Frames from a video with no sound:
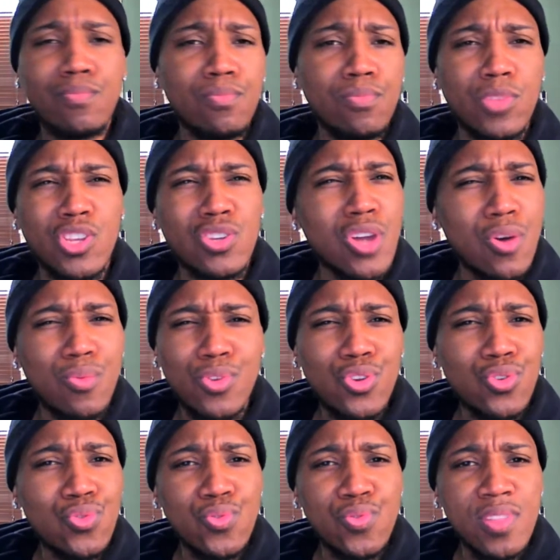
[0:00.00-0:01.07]
no
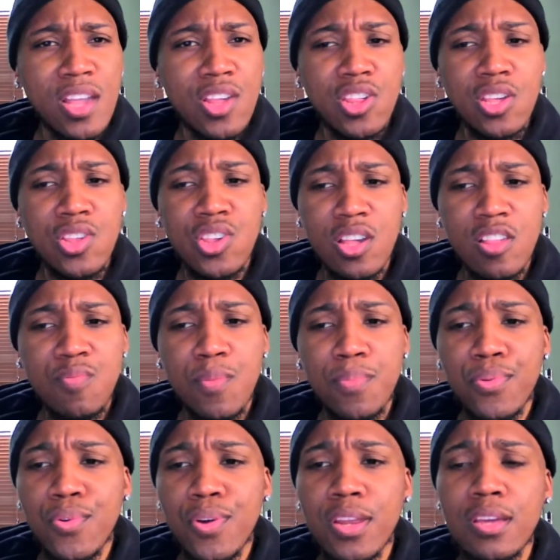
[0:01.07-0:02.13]
news that she just
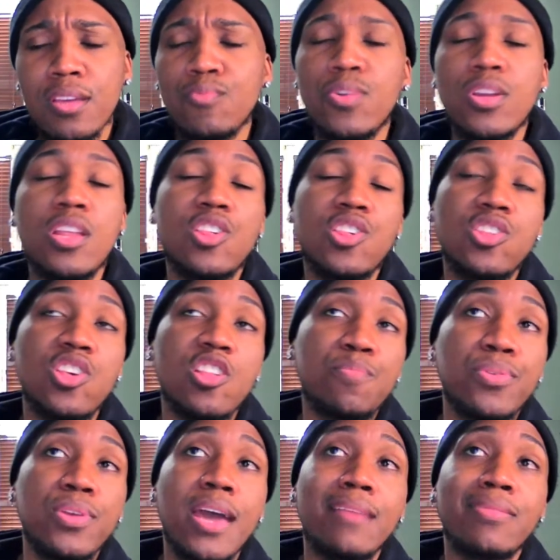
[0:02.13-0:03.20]
reported, where that she just
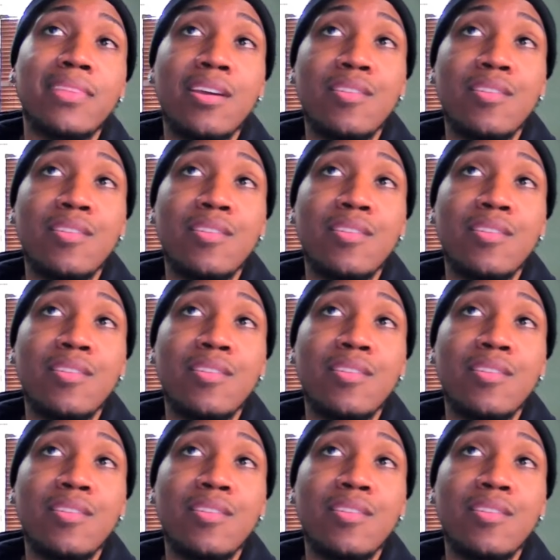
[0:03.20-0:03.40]
put out there.